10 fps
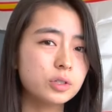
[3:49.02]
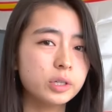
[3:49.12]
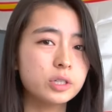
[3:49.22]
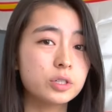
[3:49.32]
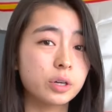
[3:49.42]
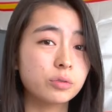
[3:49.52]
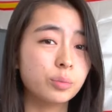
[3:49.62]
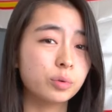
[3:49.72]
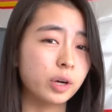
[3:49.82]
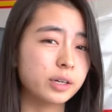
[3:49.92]
in
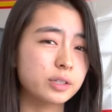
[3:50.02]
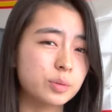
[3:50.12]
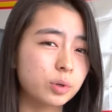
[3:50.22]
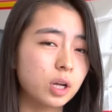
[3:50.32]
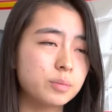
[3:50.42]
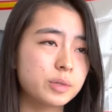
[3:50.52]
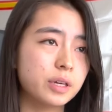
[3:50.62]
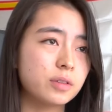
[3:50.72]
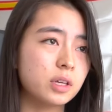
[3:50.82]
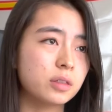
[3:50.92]
general practice problems.
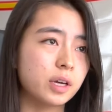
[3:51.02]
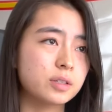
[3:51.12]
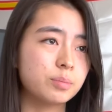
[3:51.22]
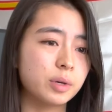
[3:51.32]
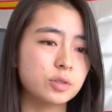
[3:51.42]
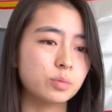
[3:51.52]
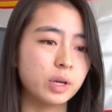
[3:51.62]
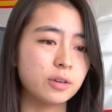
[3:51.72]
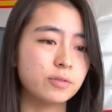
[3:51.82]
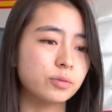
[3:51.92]
I think that's the best
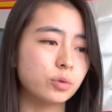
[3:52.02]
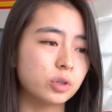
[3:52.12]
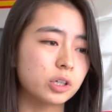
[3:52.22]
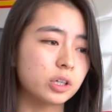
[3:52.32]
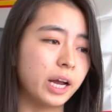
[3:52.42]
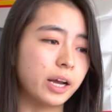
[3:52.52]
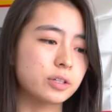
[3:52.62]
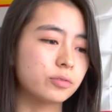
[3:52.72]
way for active